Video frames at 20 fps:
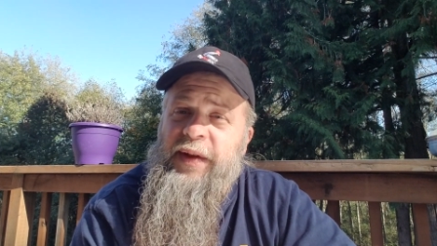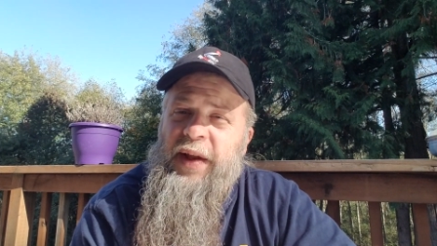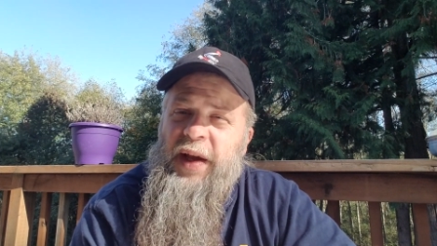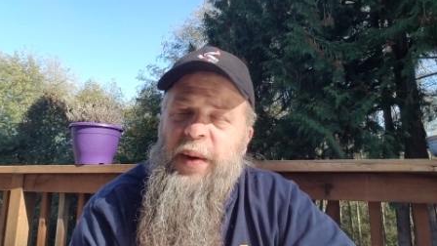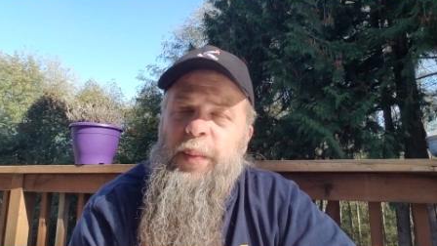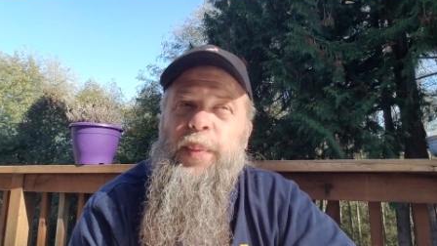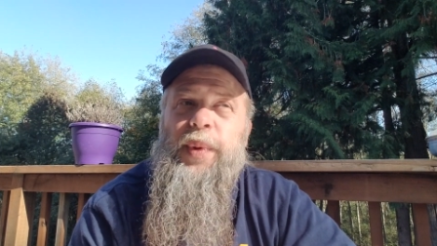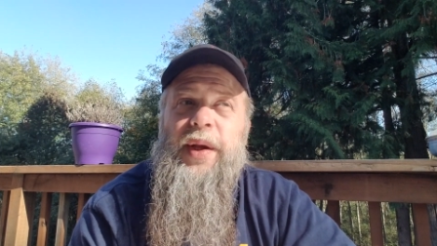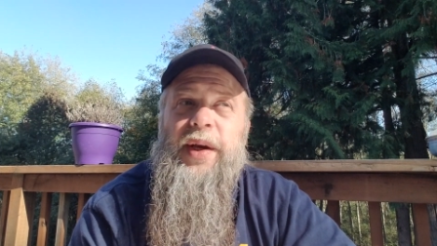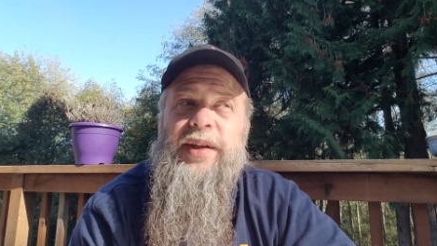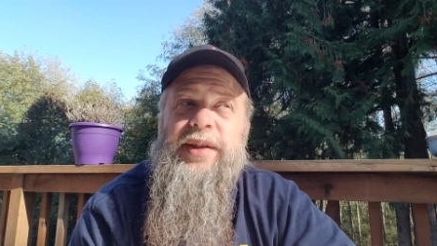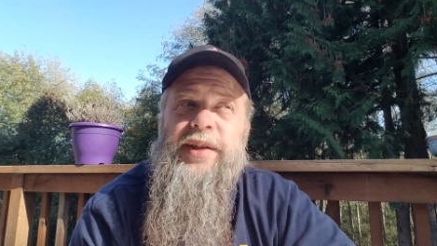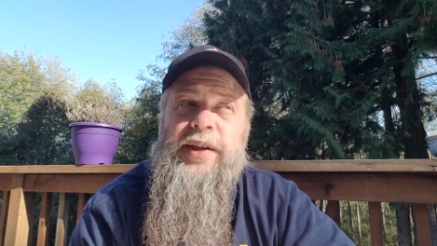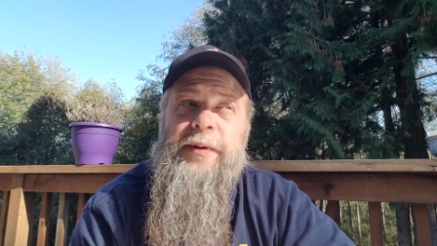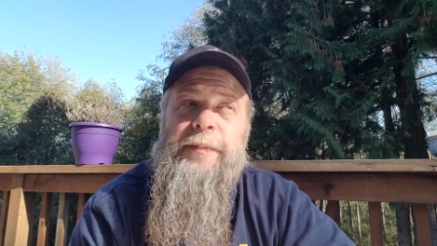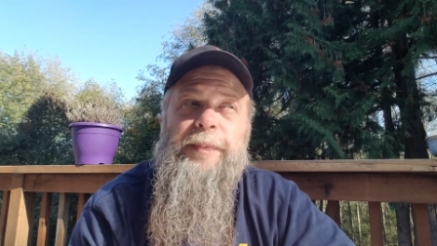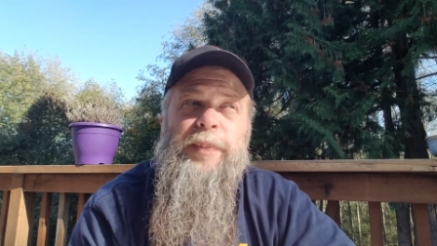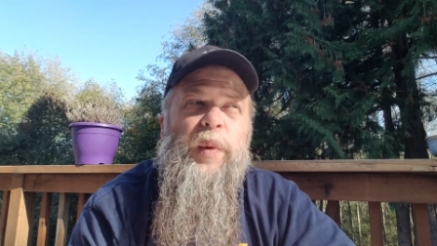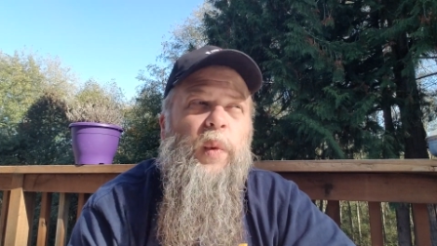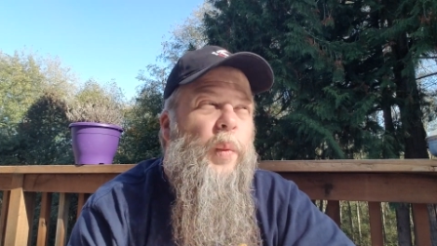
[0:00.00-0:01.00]
And plus,
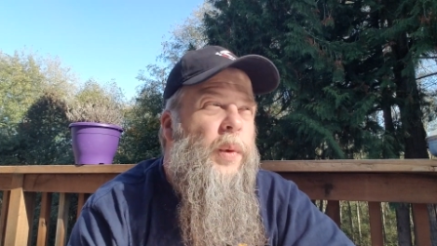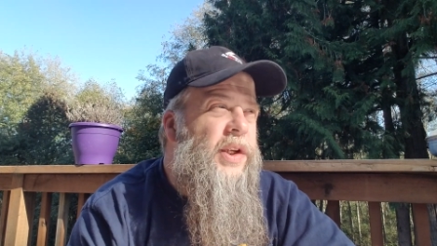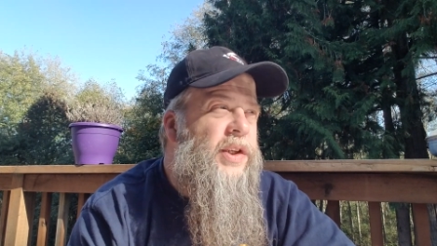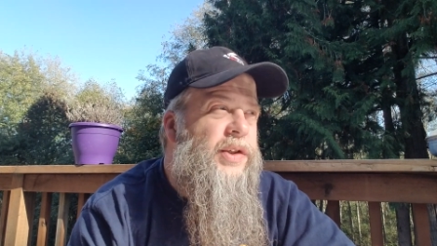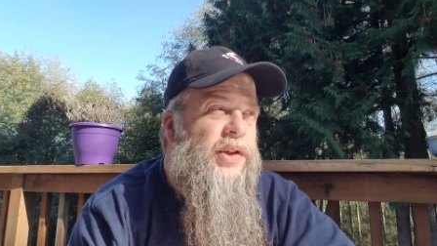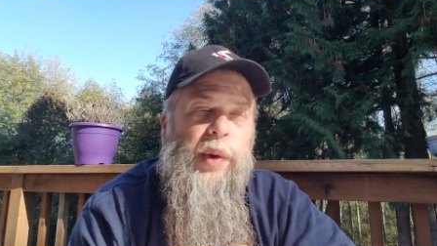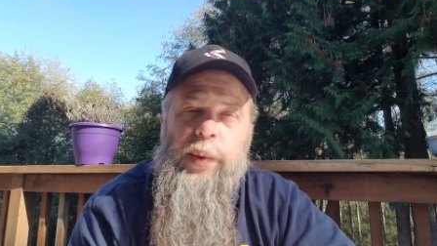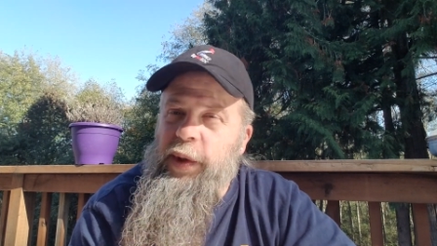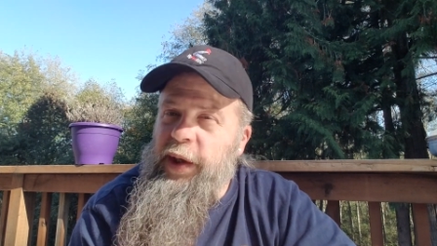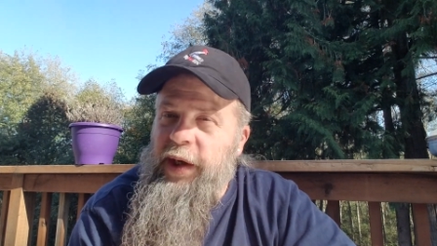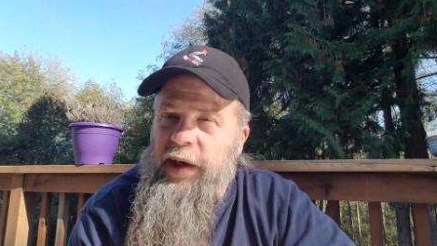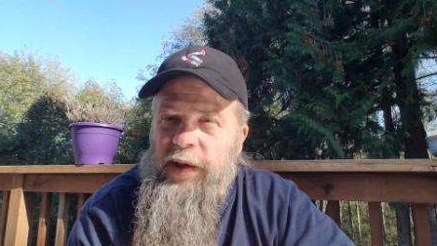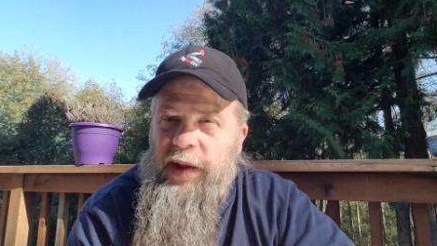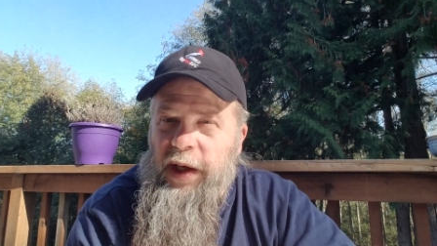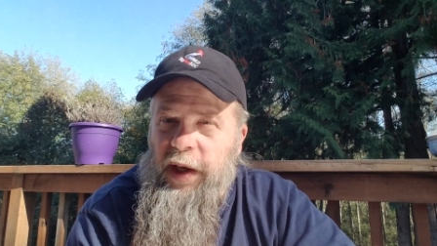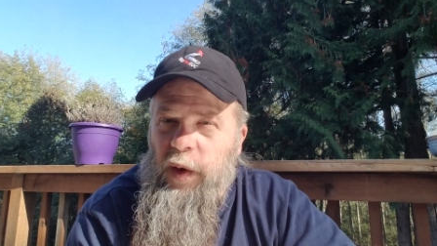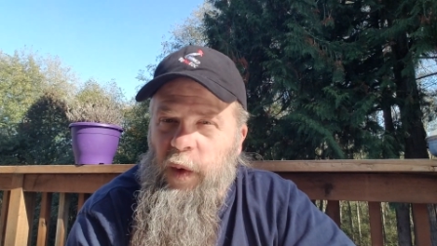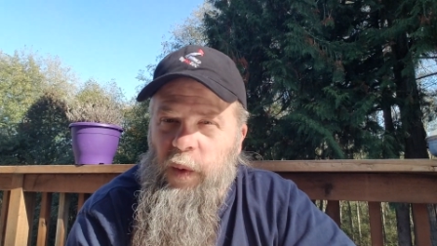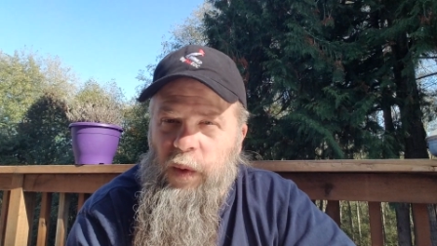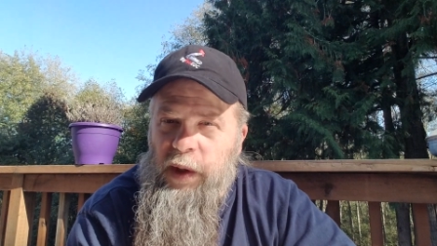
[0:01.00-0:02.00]
we don't get a
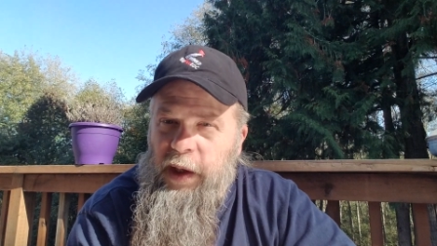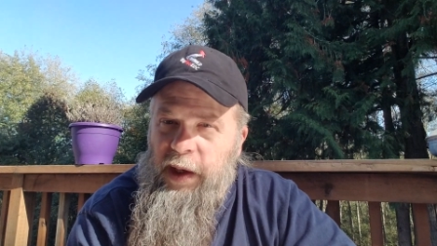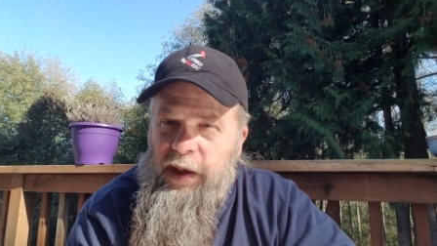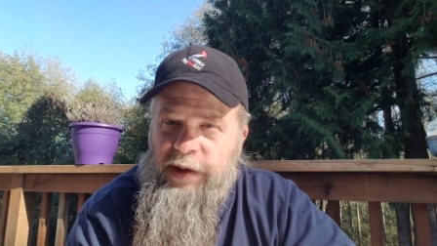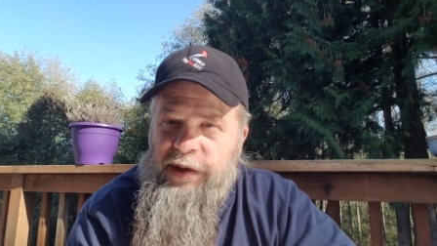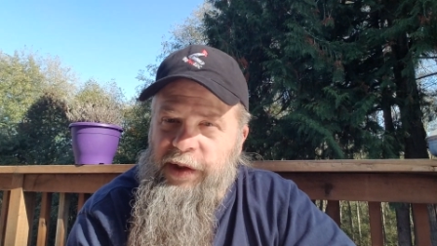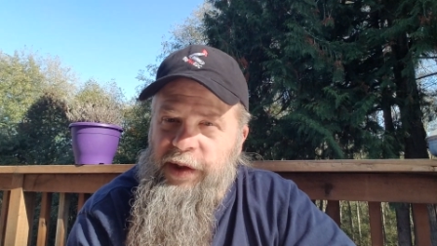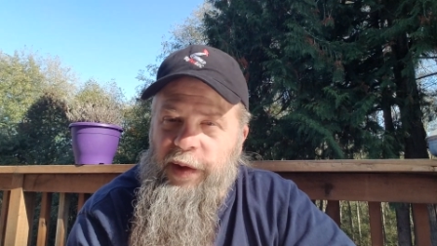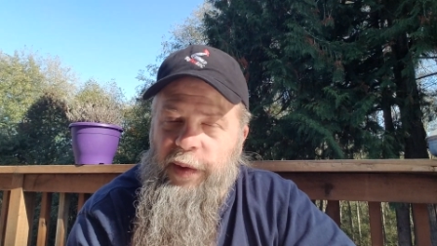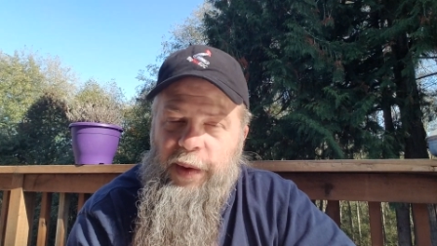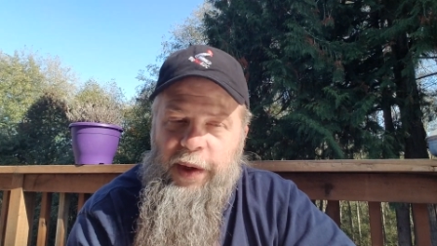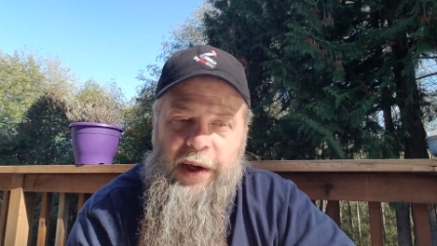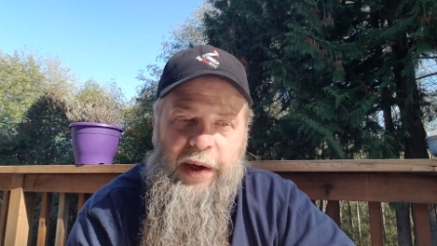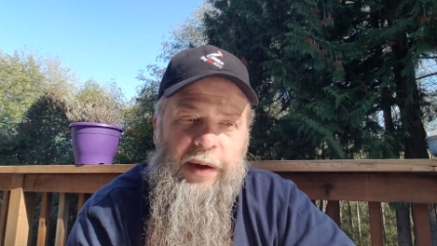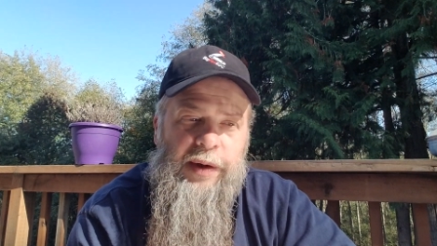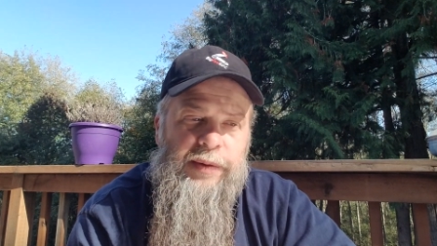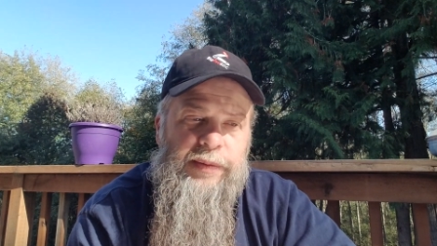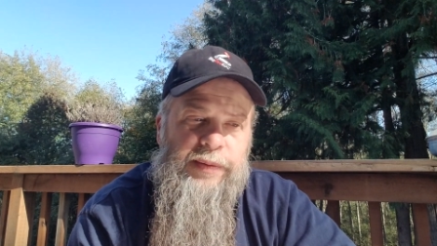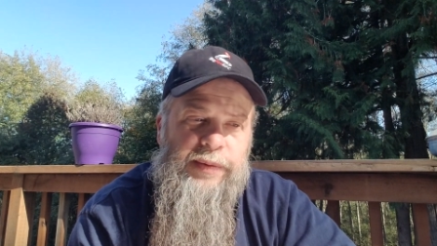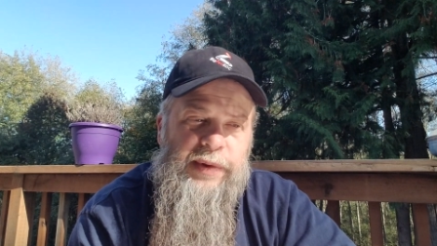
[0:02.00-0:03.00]
whole lot of snow
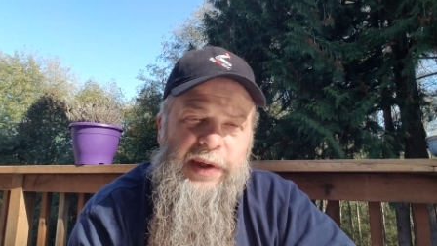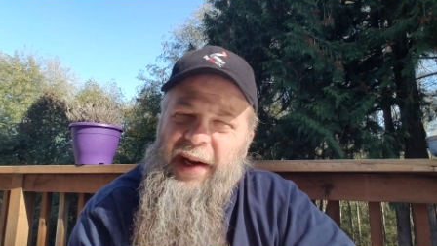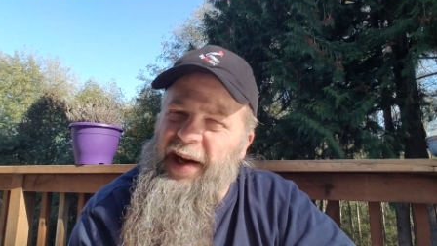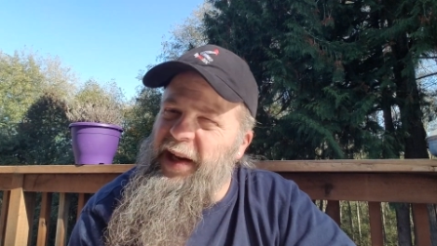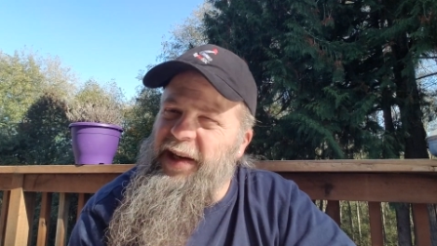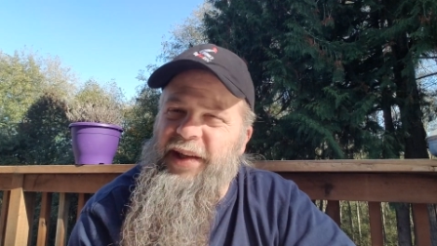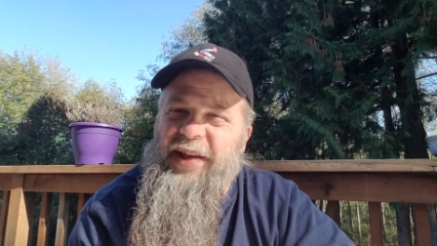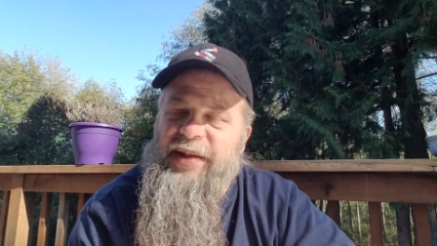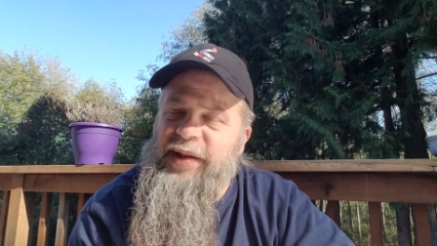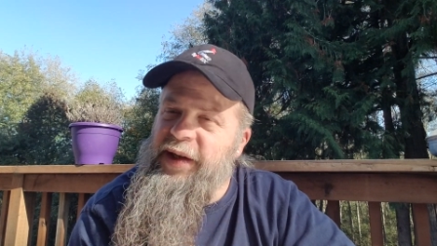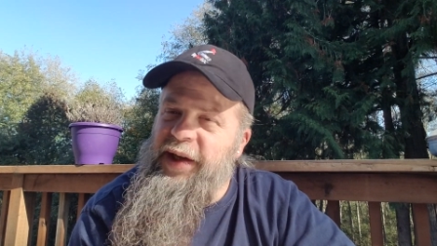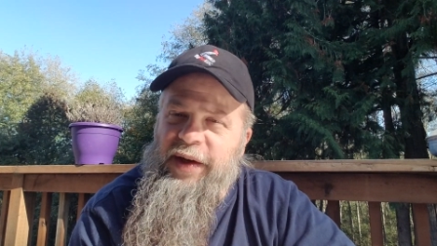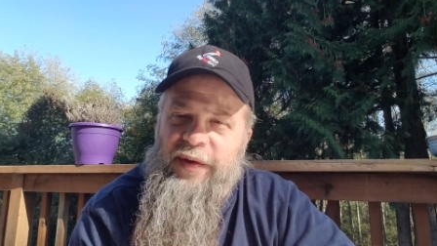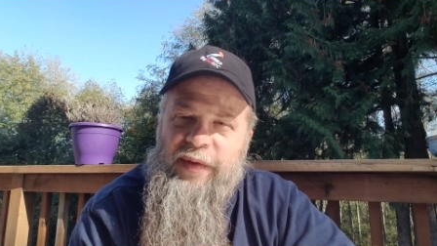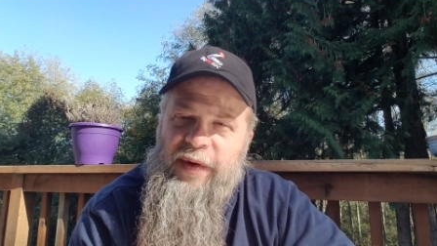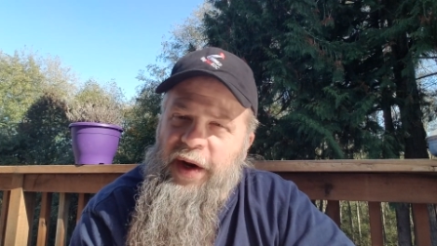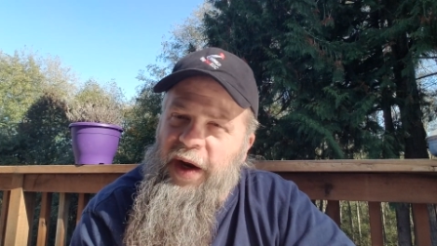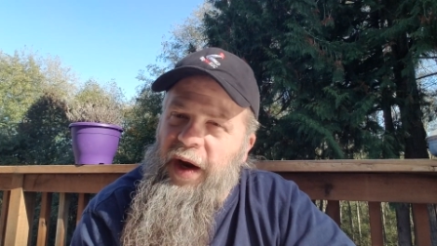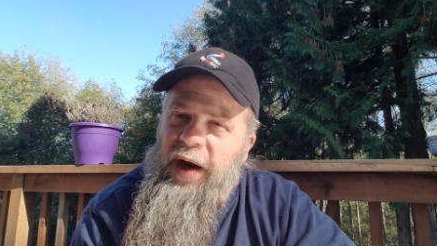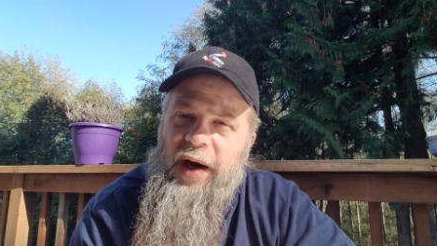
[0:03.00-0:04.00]
here, and it doesn't get
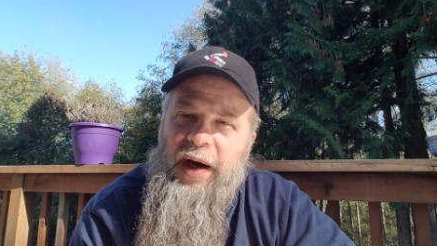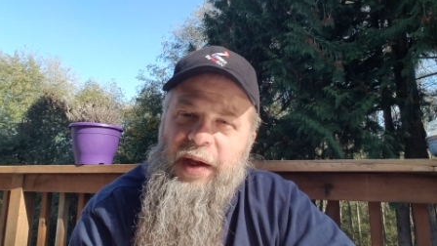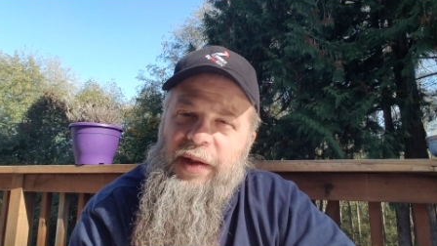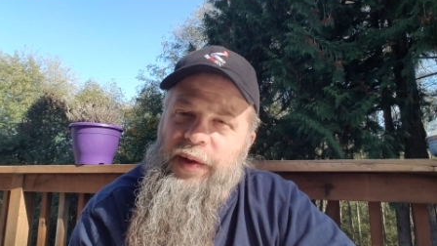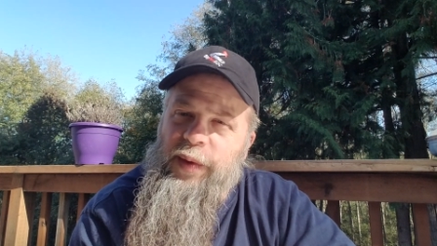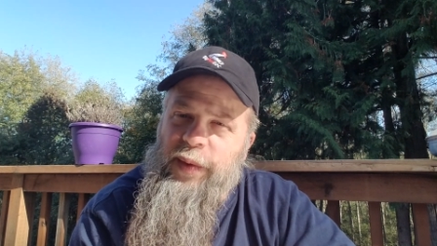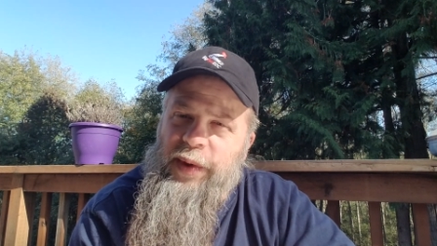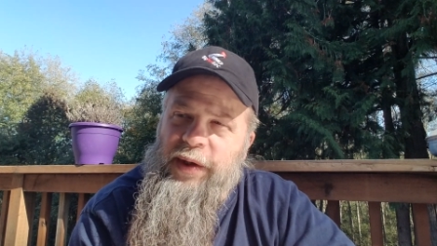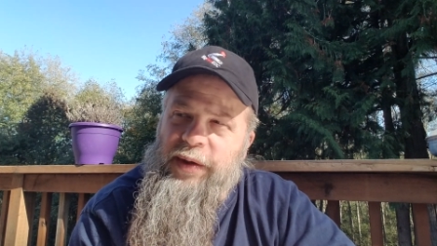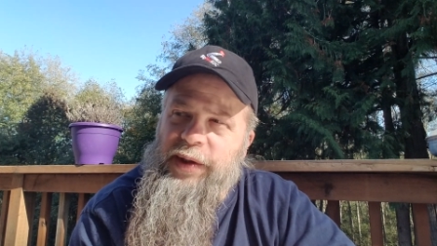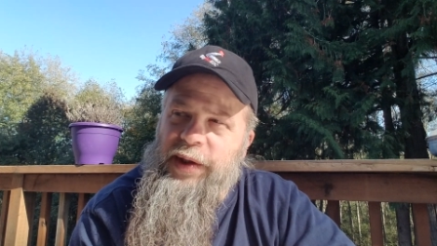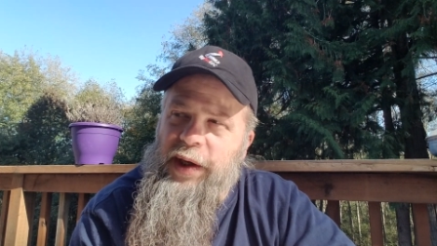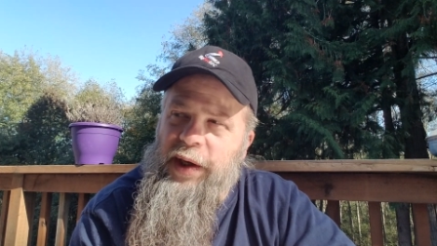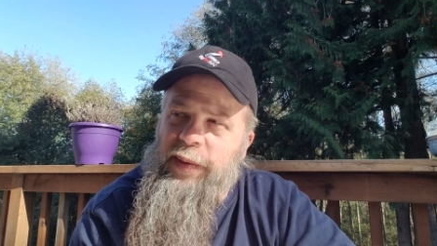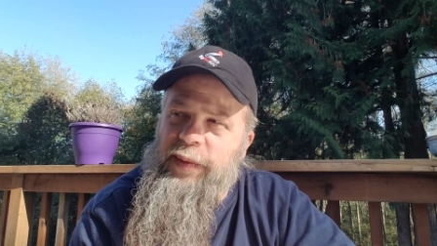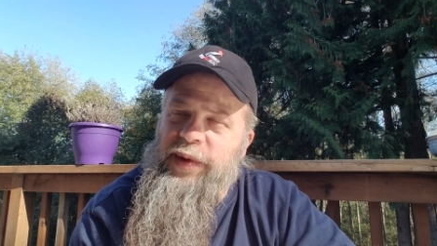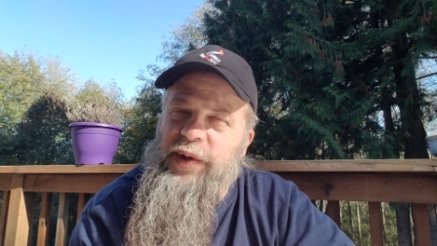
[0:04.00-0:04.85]
very hot in the wintertime.